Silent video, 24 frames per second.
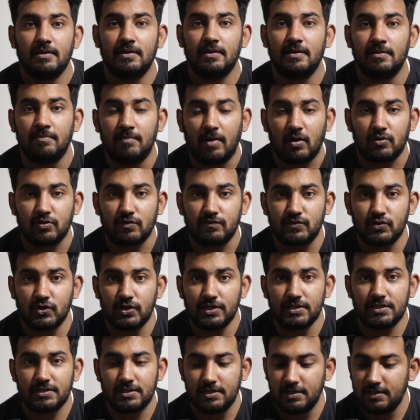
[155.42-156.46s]
mouse of
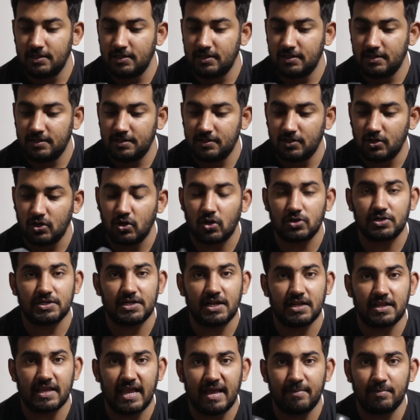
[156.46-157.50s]
choice,
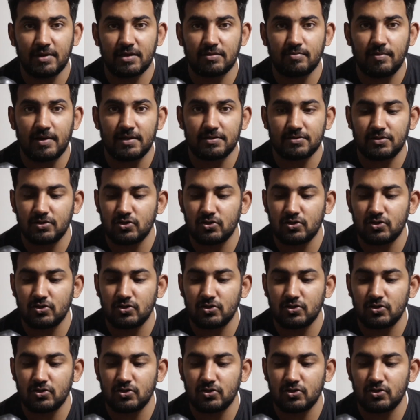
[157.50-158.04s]
Logitech MX Master